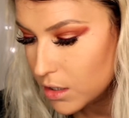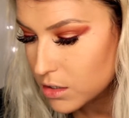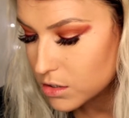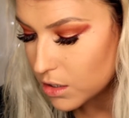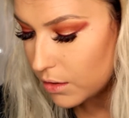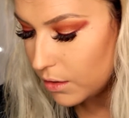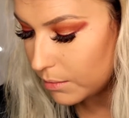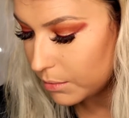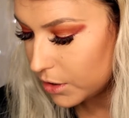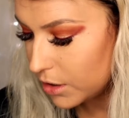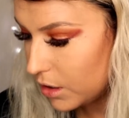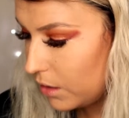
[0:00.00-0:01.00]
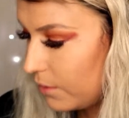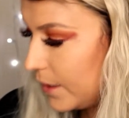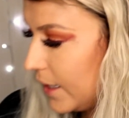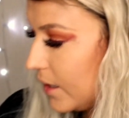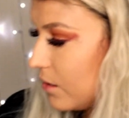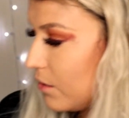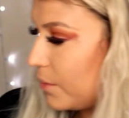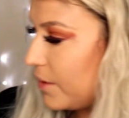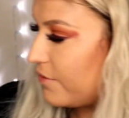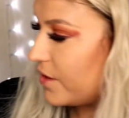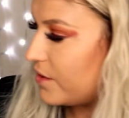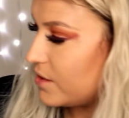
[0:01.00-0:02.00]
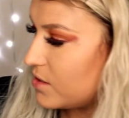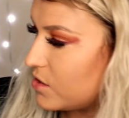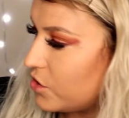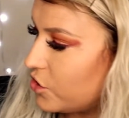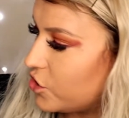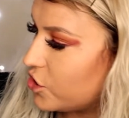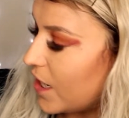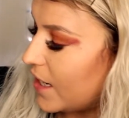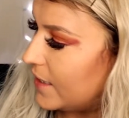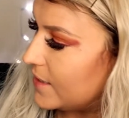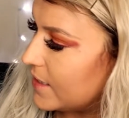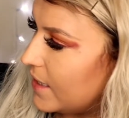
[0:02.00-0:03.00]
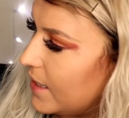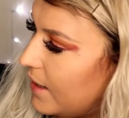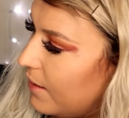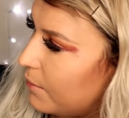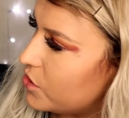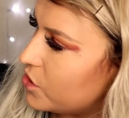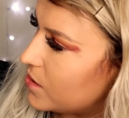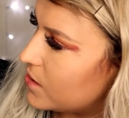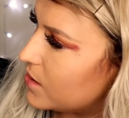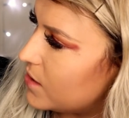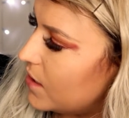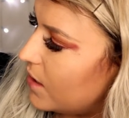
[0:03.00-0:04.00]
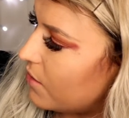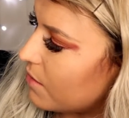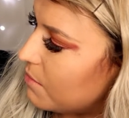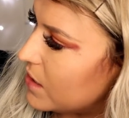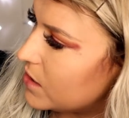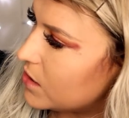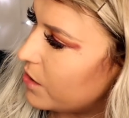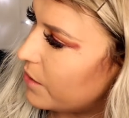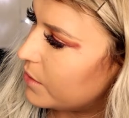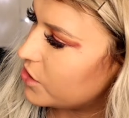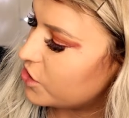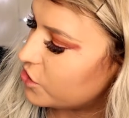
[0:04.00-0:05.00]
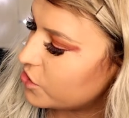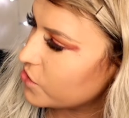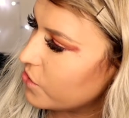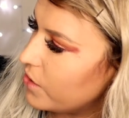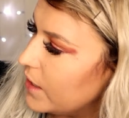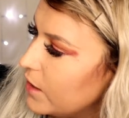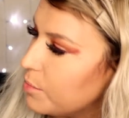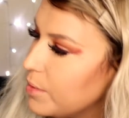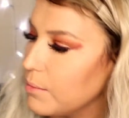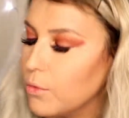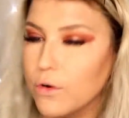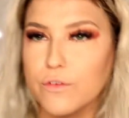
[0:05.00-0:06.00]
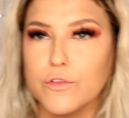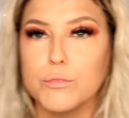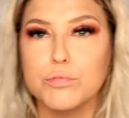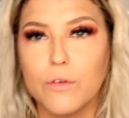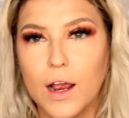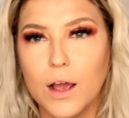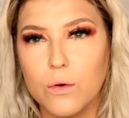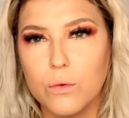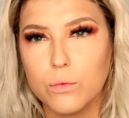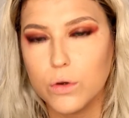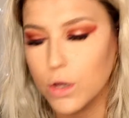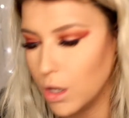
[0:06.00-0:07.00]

So I'm gonna go in with this shade here, which is Tiramisu, which has just got a little bit more of a brown